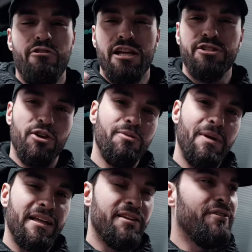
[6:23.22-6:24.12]
really enjoyed
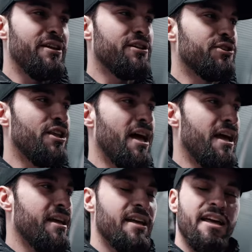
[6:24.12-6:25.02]
making the video
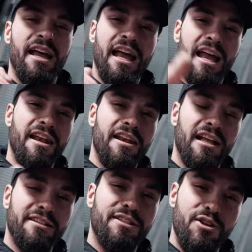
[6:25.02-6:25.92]
today and
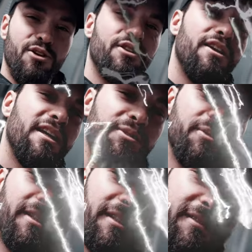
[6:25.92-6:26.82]
I'll see you on the next one.